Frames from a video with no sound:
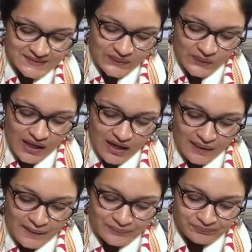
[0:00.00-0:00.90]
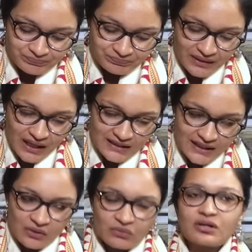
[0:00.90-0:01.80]
So, um
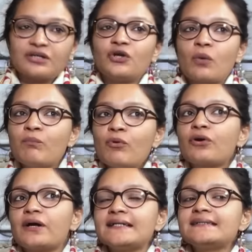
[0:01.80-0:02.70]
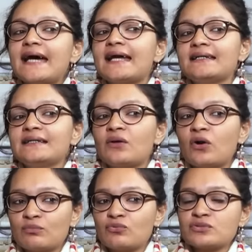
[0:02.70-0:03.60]
now, your book entirely
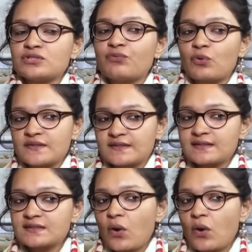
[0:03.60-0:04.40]
almost focuses